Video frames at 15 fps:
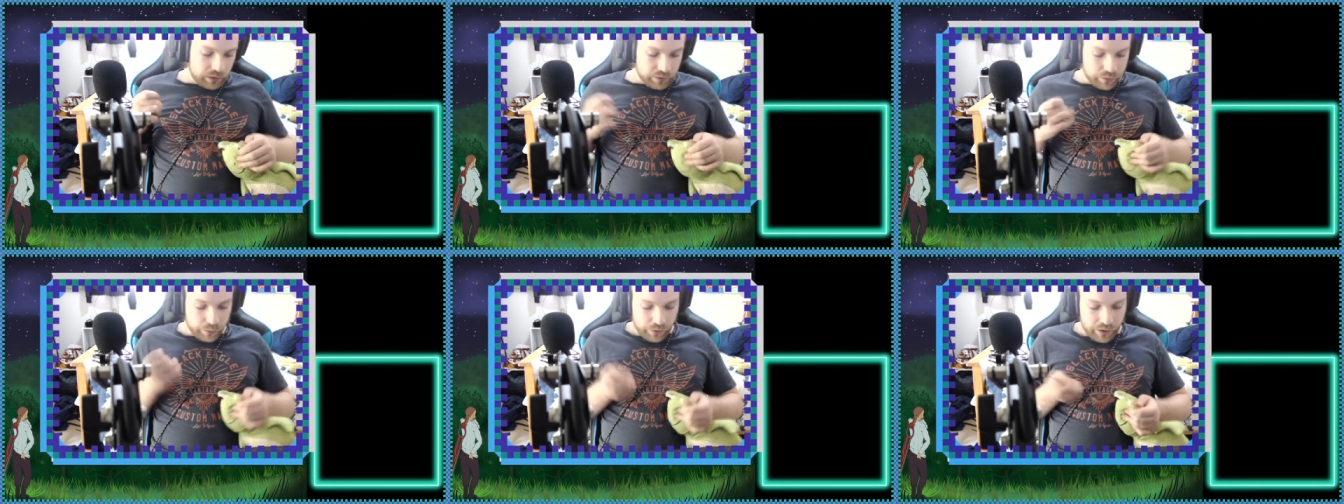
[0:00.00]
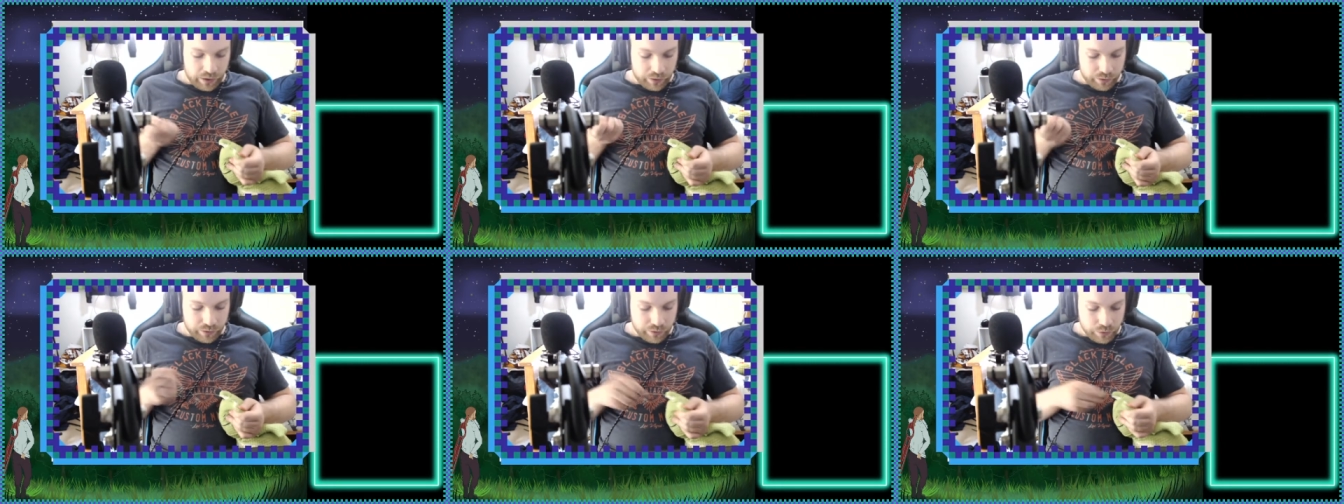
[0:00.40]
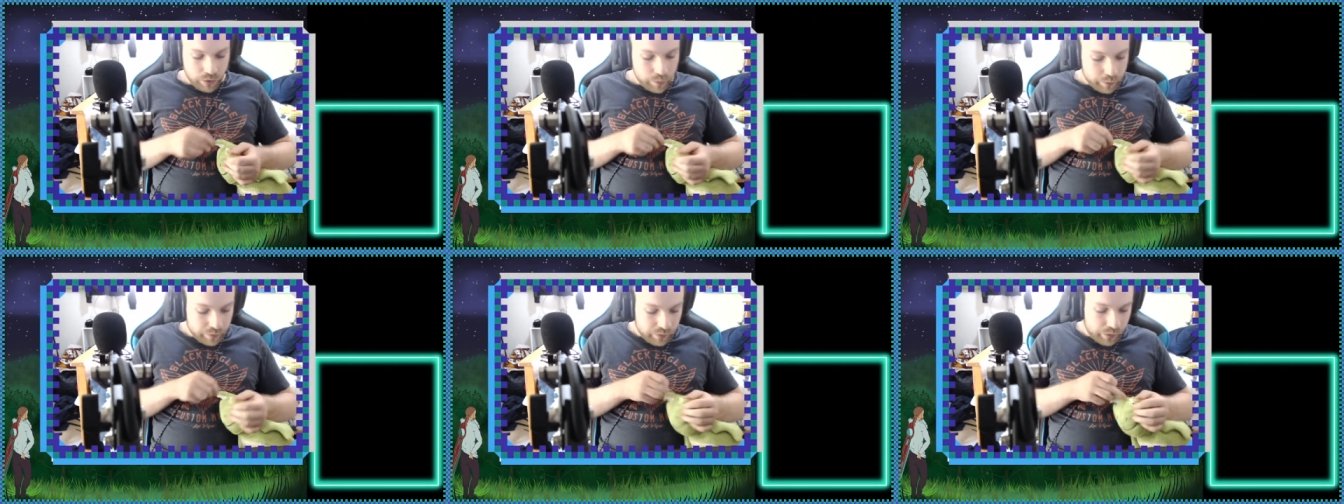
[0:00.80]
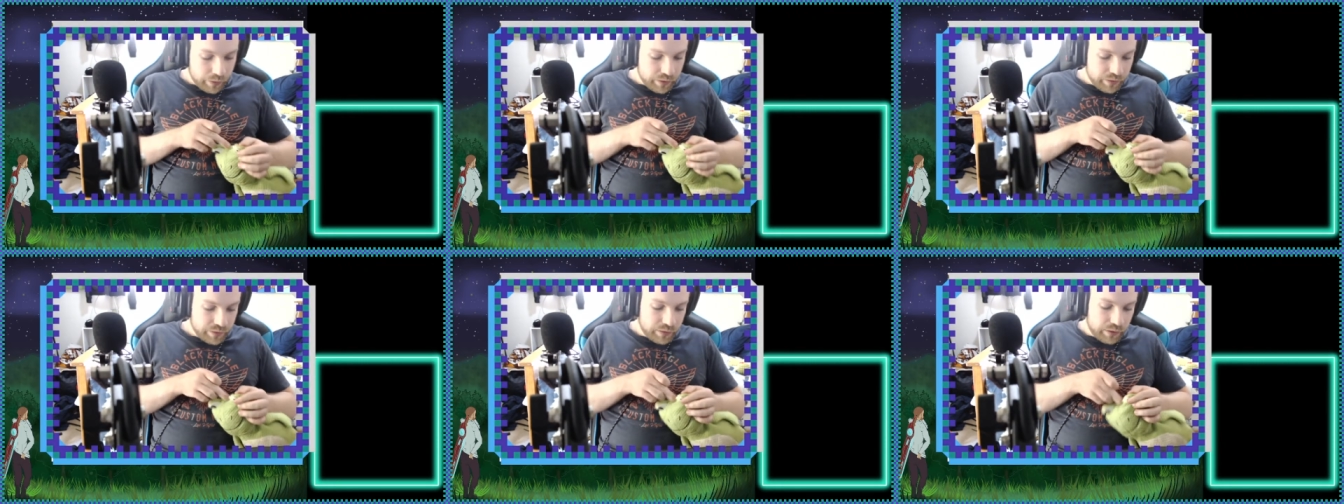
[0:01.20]
So we're now at the top of our
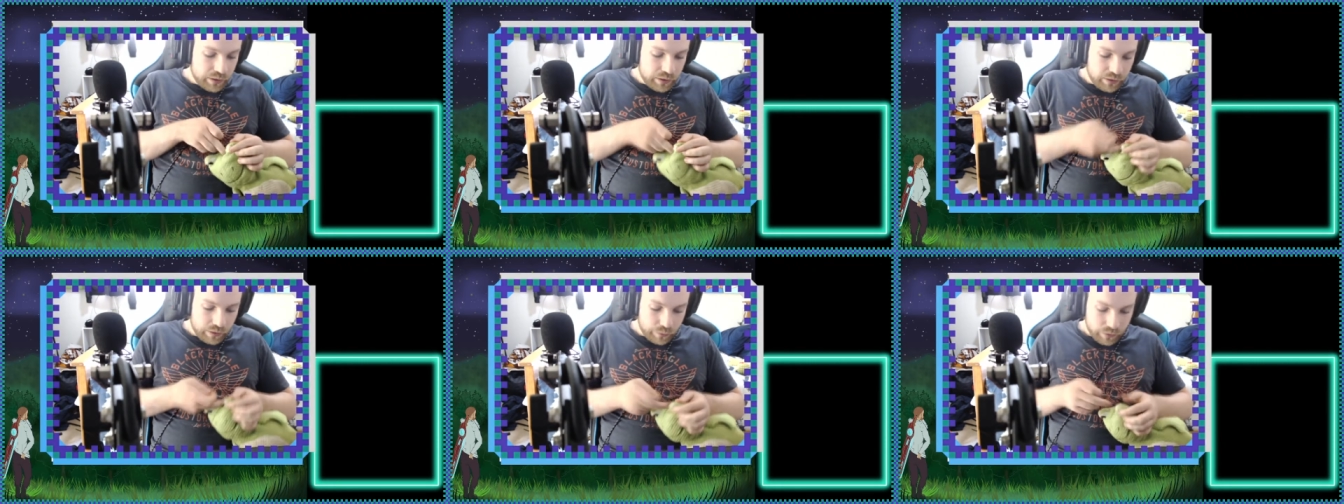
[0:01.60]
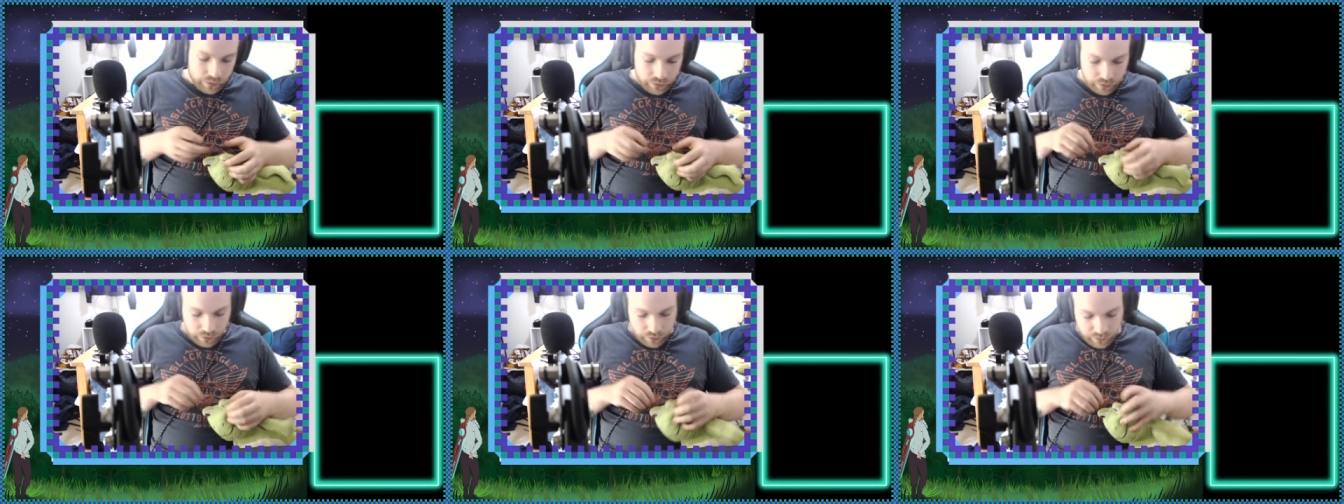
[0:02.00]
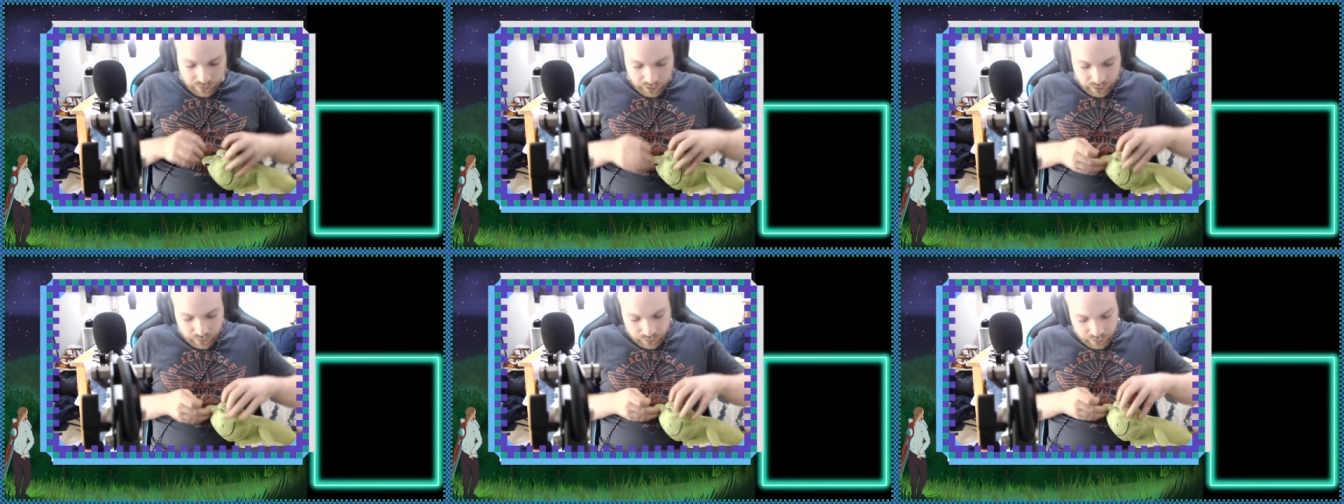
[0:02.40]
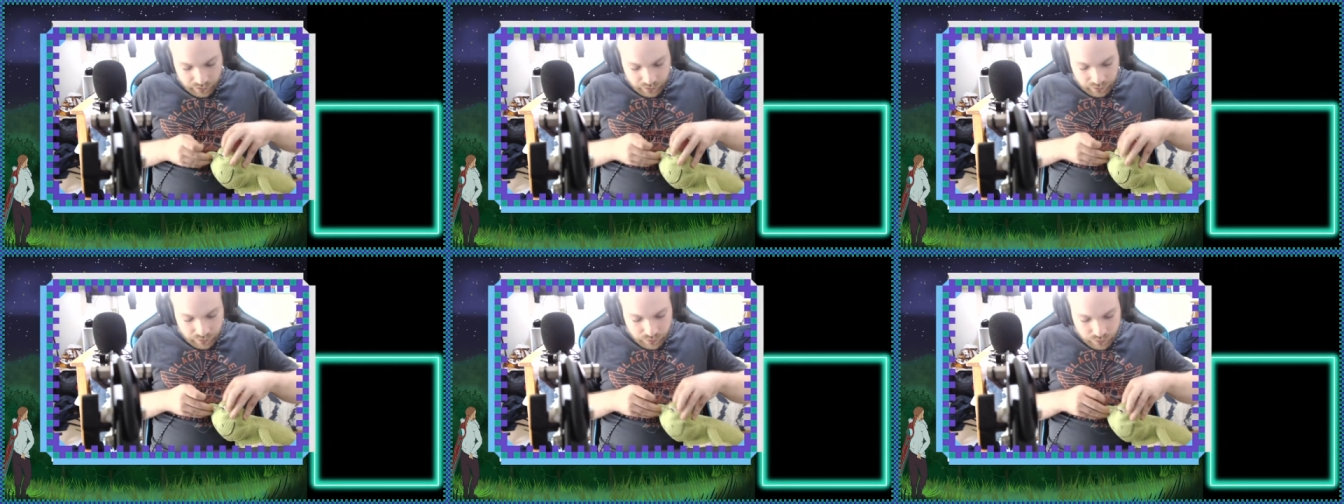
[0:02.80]
other side, and we're going to go down
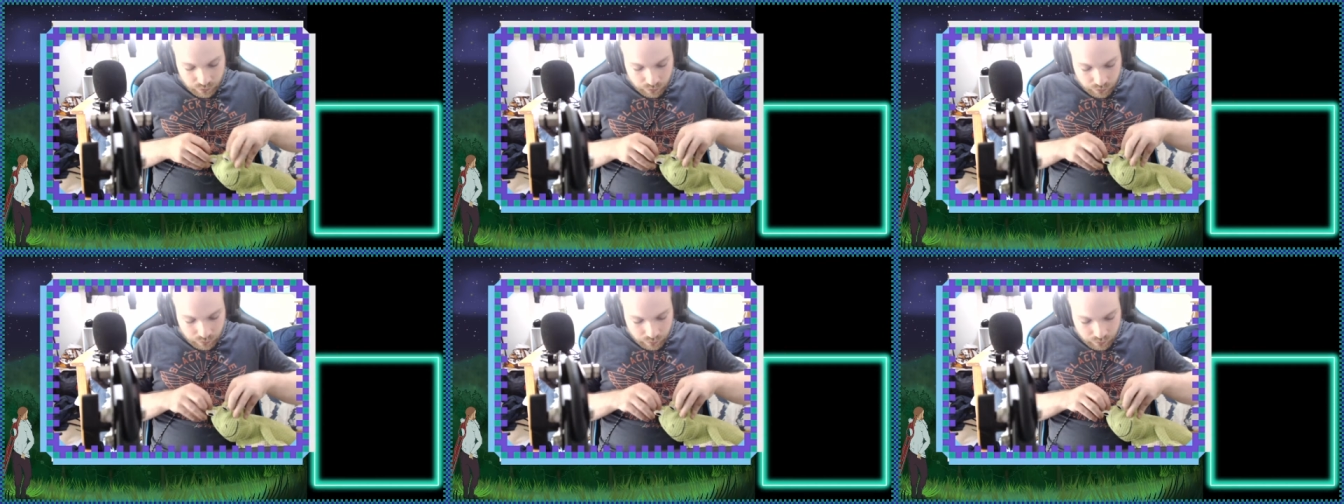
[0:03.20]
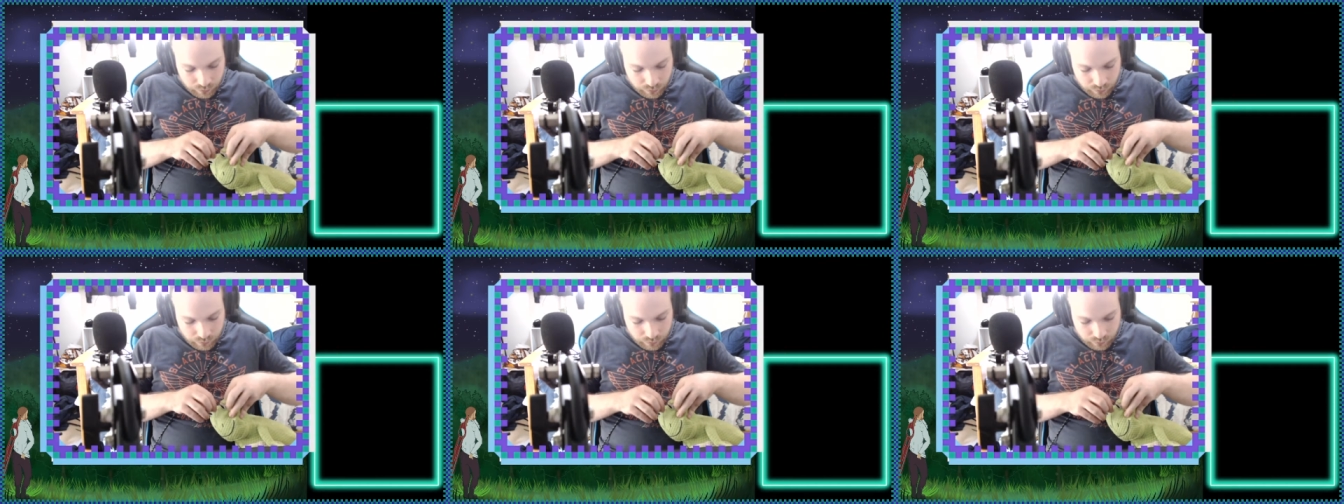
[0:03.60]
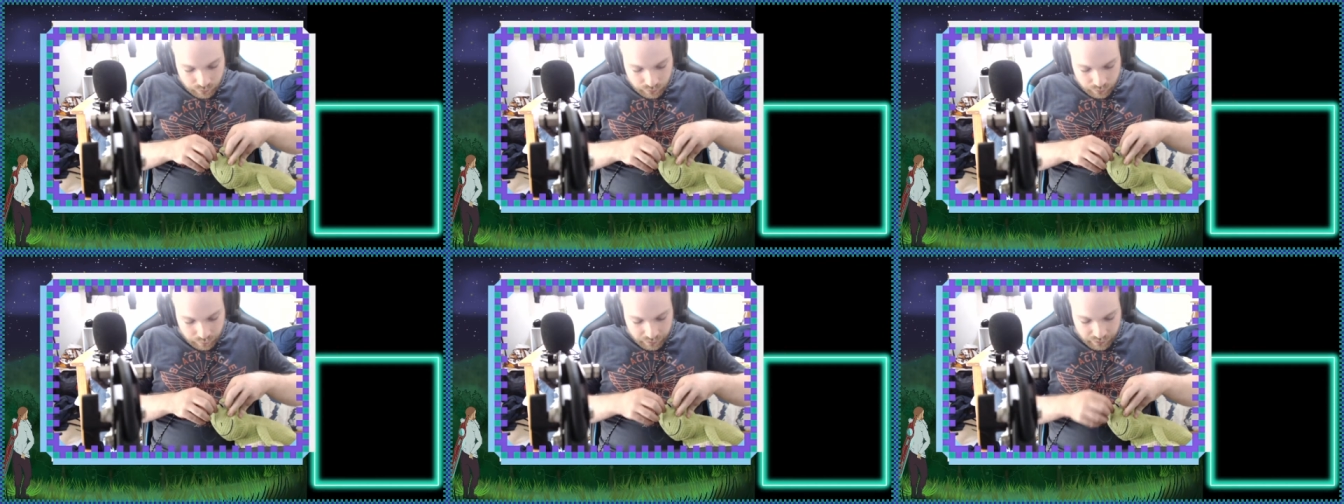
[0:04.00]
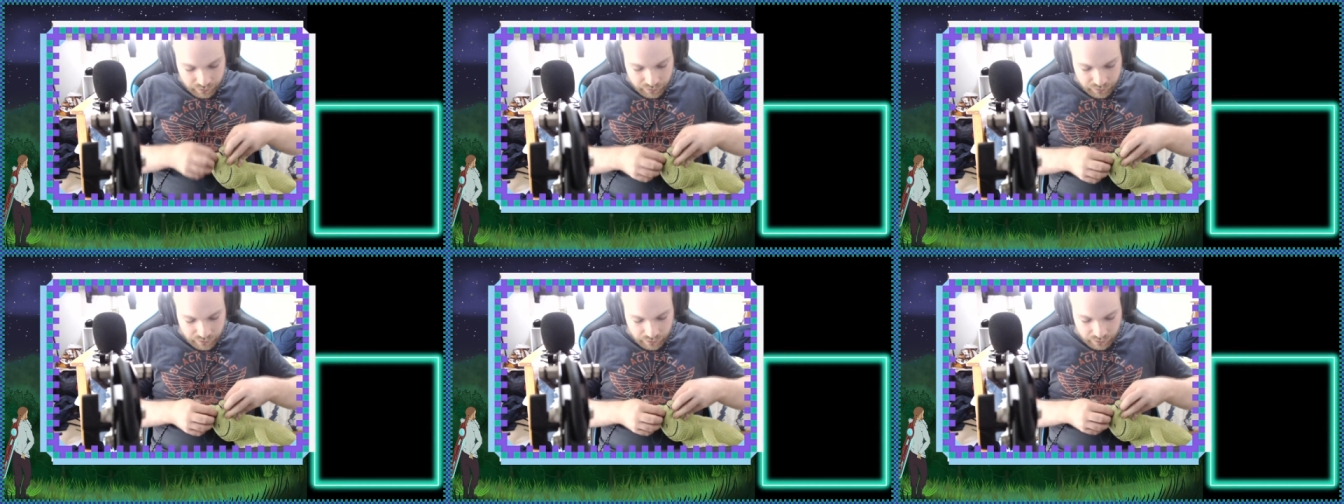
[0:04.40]
into the
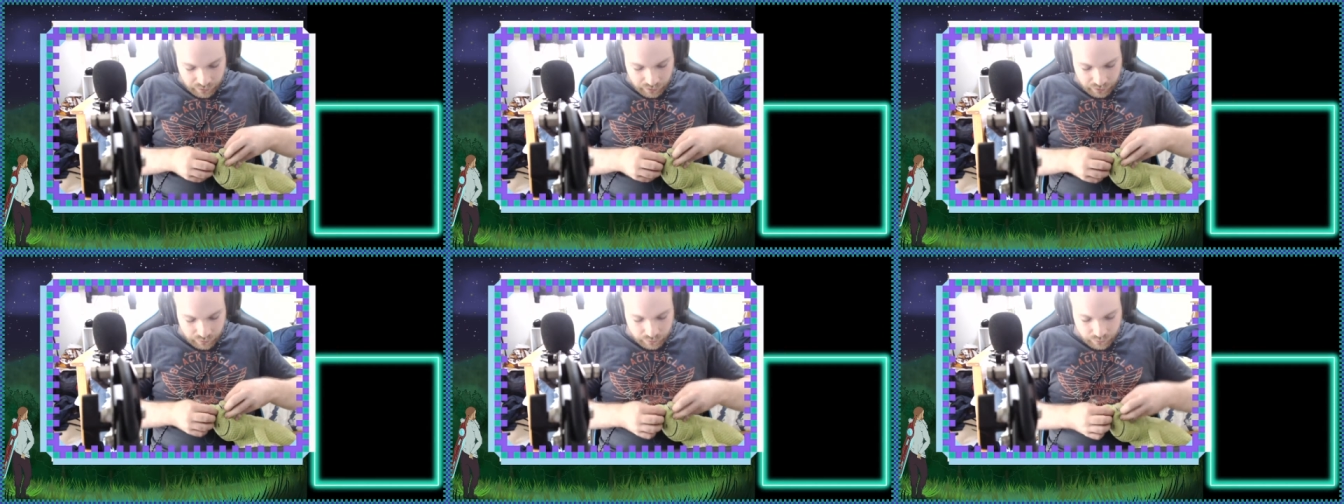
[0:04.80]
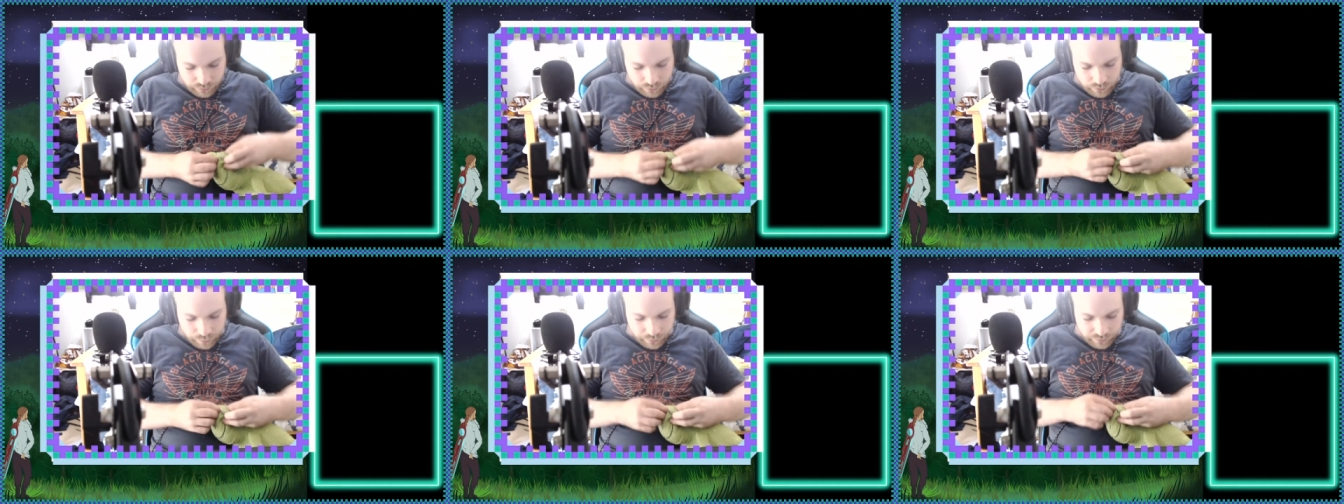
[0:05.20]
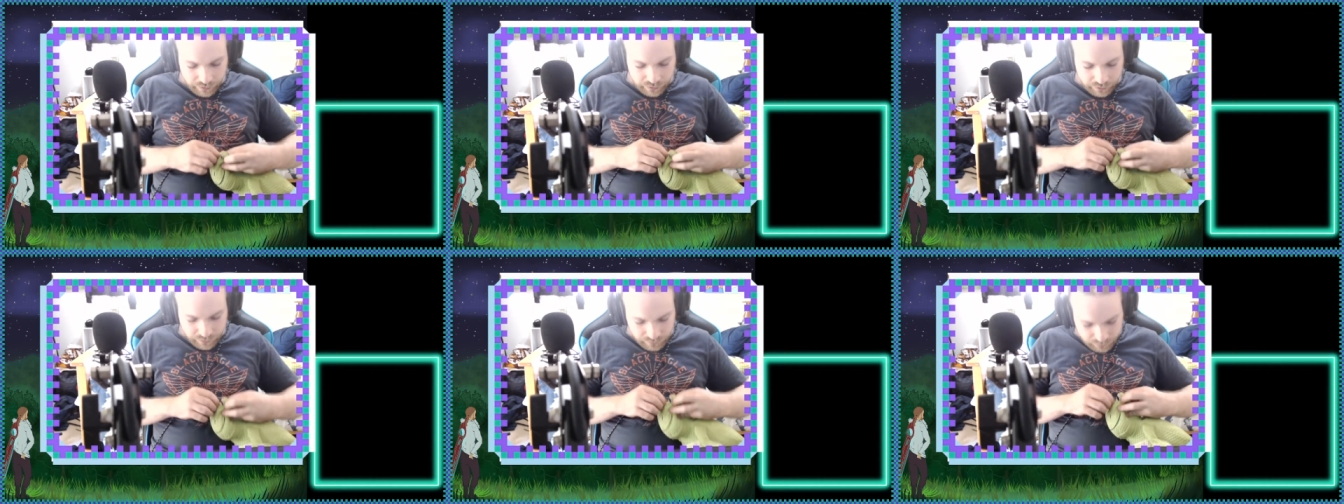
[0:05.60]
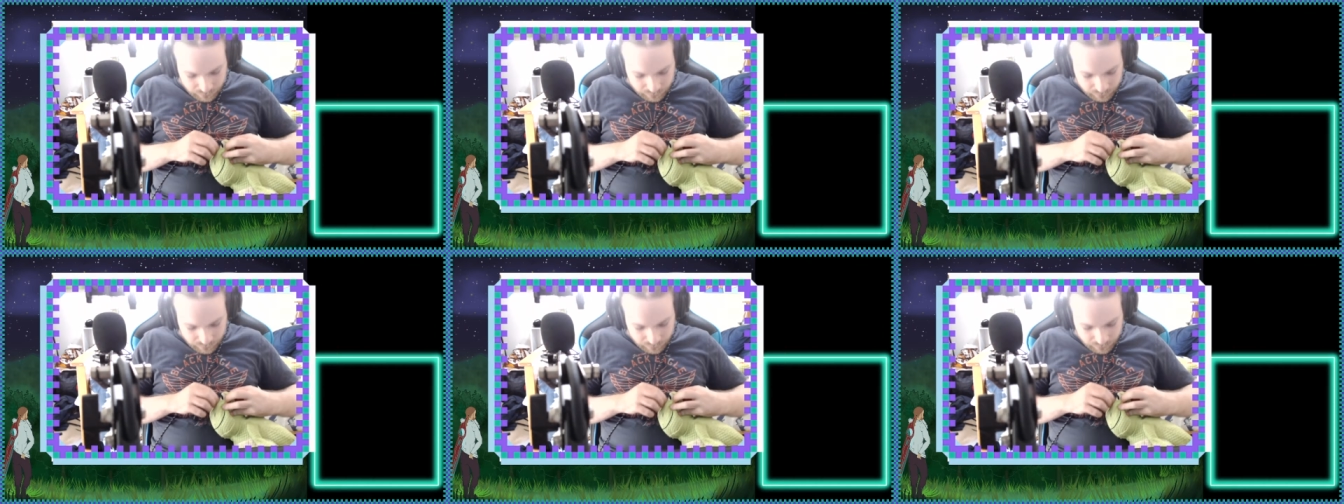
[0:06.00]
piece and out the top of our next